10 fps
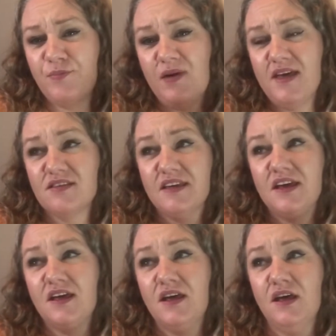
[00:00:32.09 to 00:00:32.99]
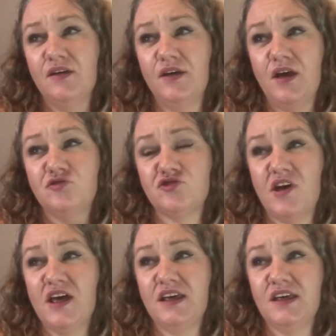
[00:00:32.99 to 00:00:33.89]
but it's like a
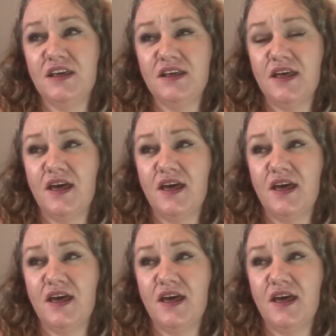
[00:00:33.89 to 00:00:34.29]
dry,